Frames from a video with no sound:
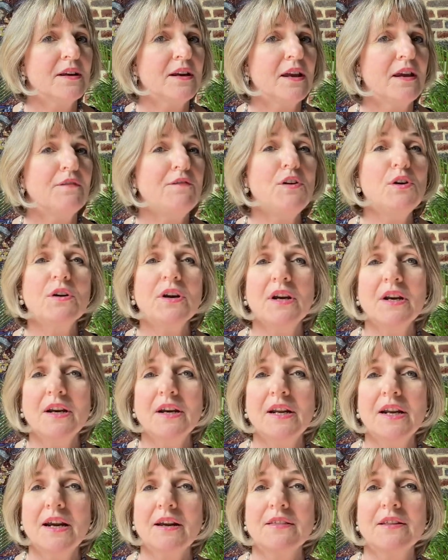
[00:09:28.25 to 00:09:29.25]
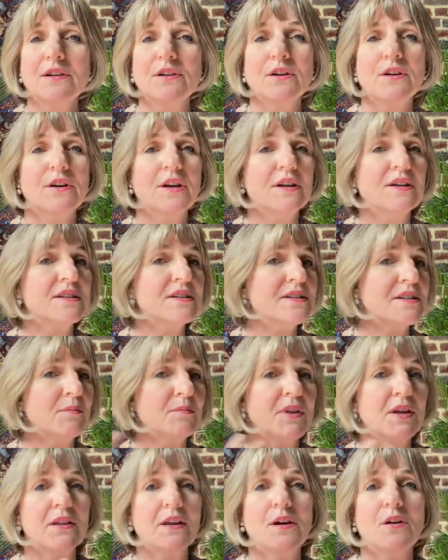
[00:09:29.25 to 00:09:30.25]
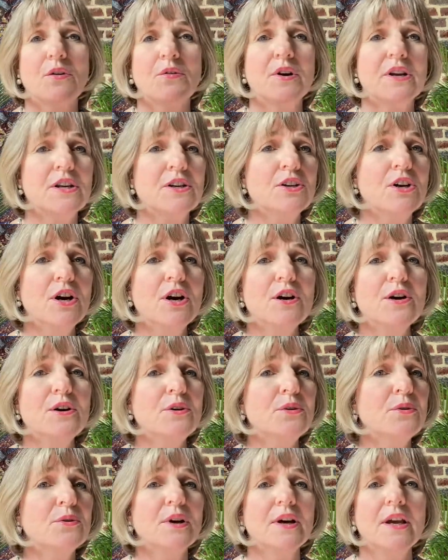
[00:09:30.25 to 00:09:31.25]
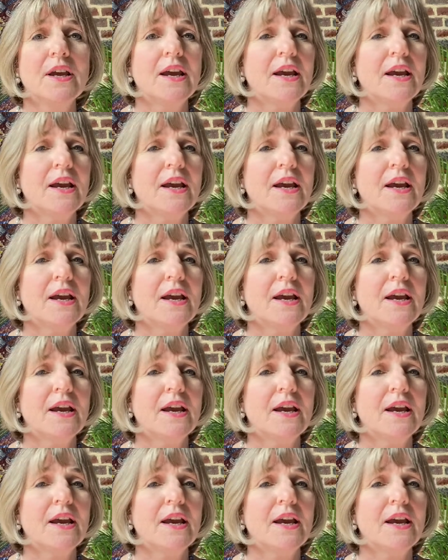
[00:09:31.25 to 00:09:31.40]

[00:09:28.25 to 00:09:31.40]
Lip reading: If you can connect the learning to something they already know